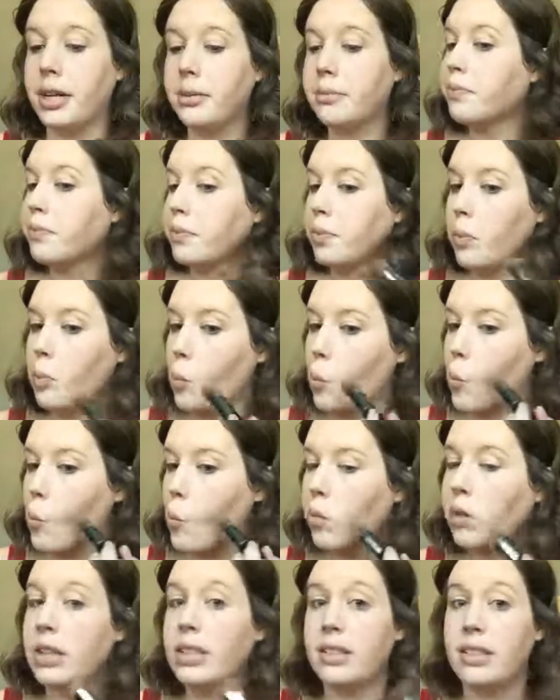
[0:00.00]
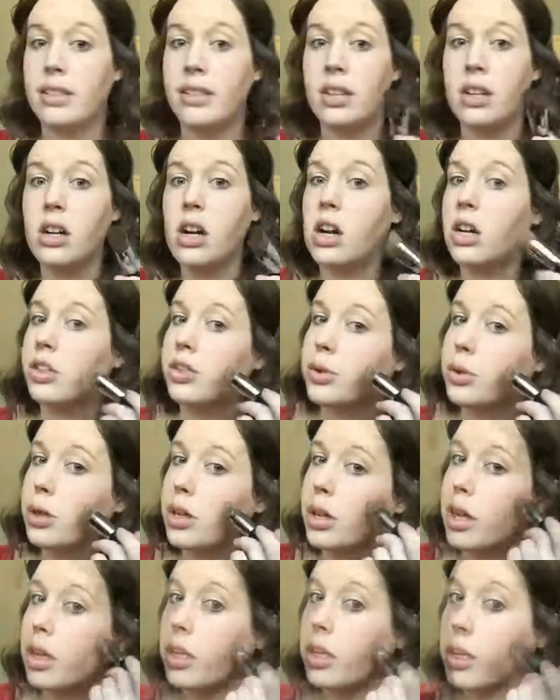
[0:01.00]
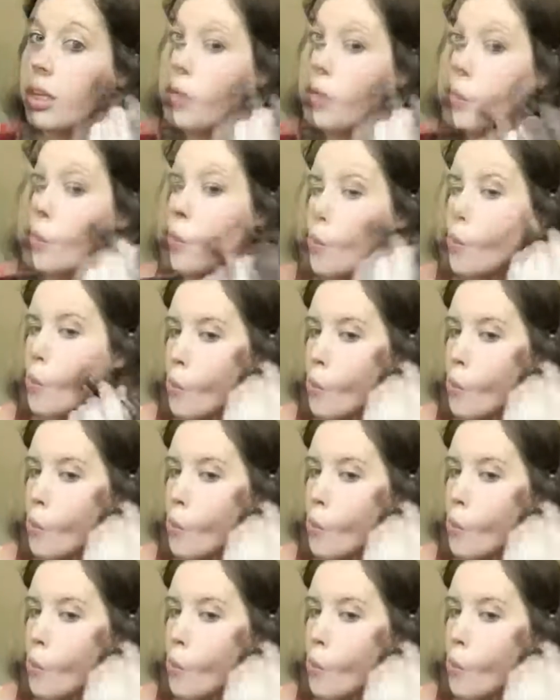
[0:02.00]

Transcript: there. This is the contour color.